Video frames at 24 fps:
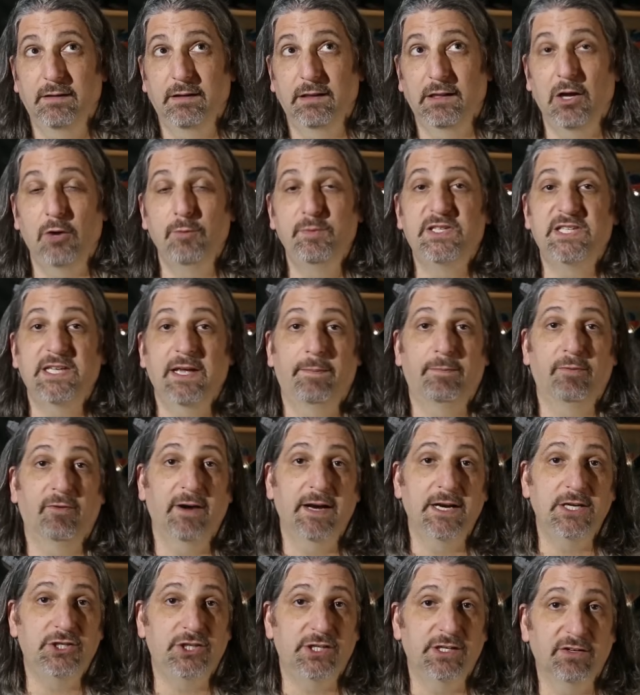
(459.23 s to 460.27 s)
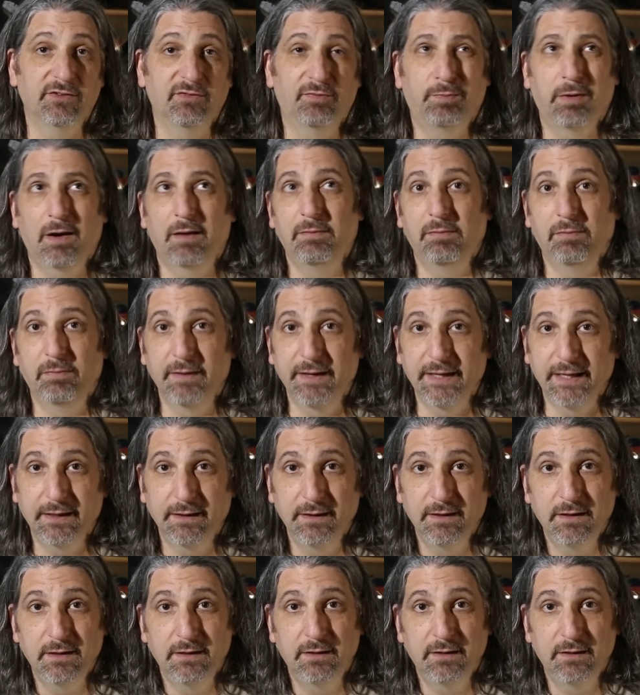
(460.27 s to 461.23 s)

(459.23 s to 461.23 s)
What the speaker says: lobe separation of probably